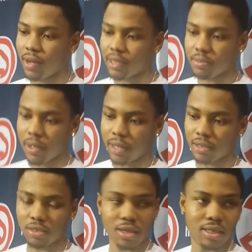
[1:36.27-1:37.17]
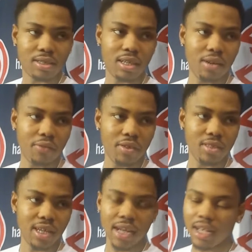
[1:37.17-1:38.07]
the right spots to try to stay in front
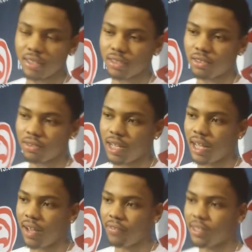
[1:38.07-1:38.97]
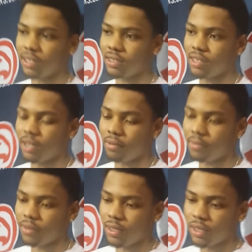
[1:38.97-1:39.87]
of guys, not having that step.
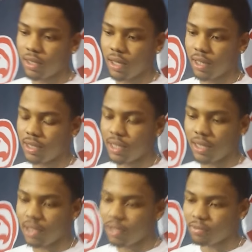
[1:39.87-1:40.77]
And then